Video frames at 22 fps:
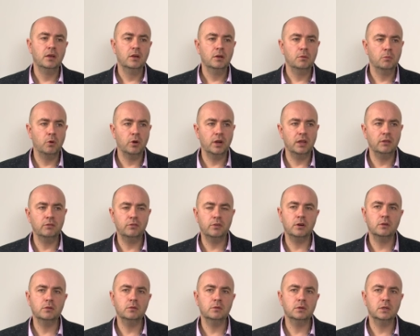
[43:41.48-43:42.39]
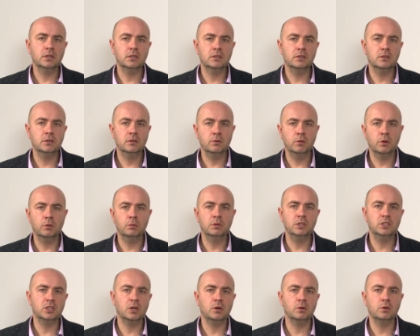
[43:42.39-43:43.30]
more info will
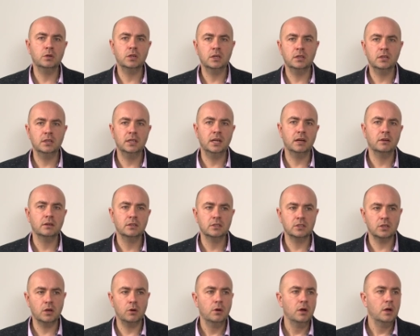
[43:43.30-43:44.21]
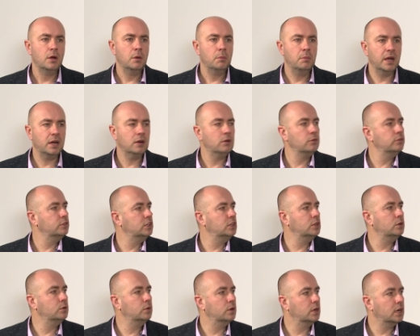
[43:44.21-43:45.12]
be shown there. So back over to
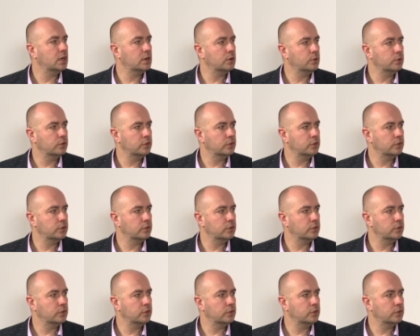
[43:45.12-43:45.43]
you, Harold.